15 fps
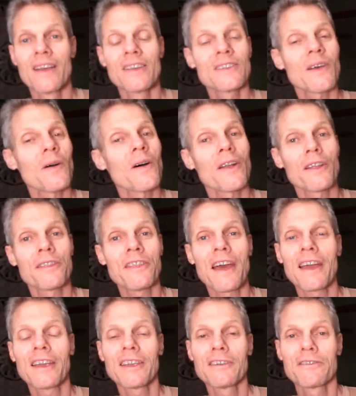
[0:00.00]
So I want to
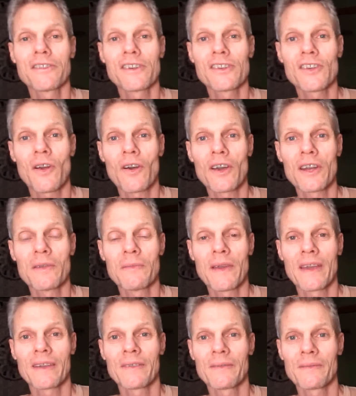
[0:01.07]
thank you for joining
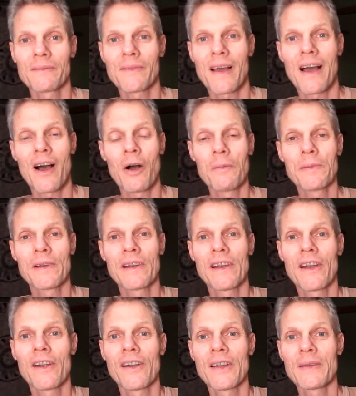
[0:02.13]
me. I hope you're
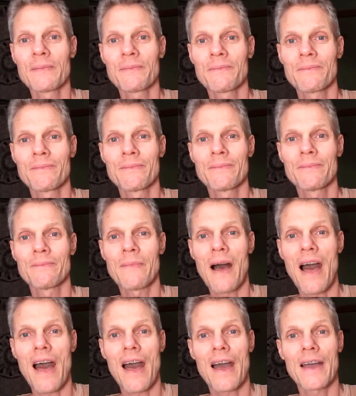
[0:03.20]
learning.
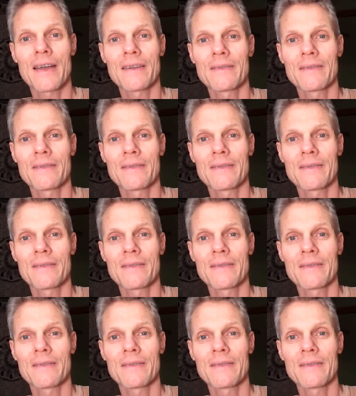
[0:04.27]
Bye.